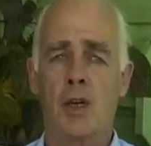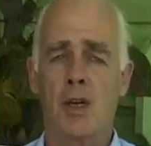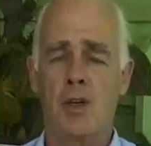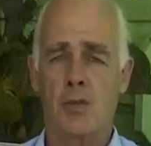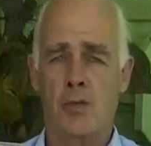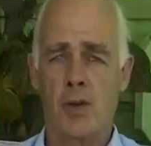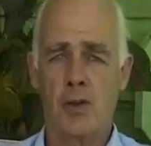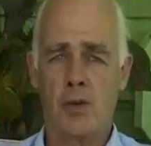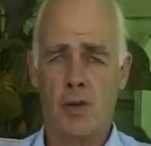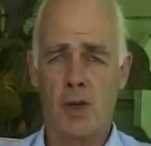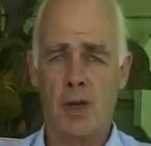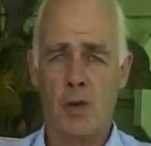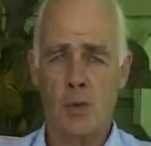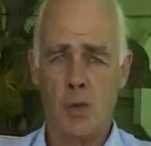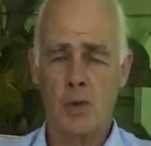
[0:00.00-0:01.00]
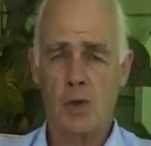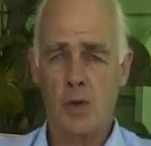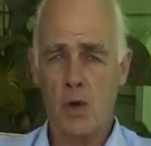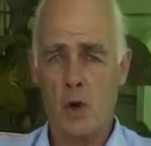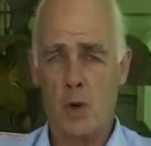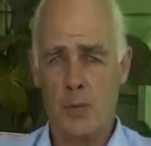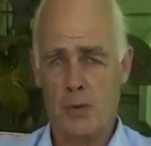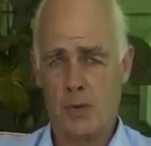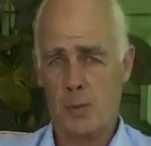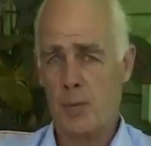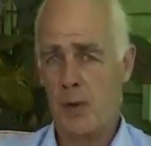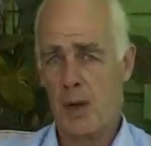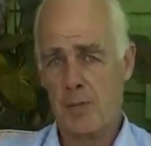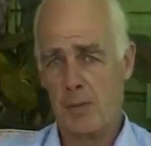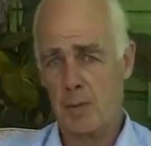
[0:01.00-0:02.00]
is virtually a water corpse,
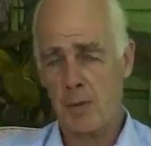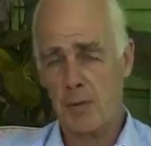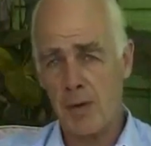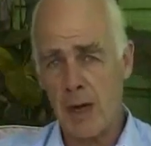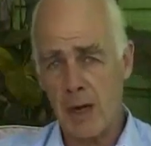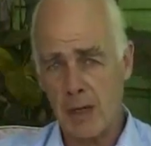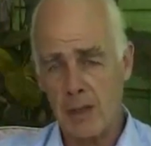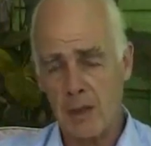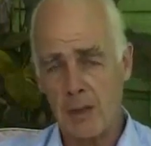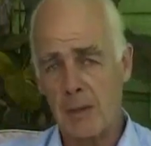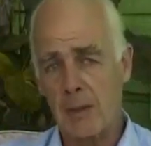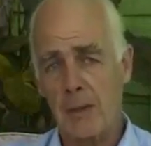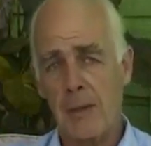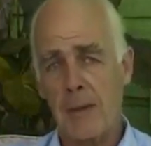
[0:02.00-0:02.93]
apart from the fact that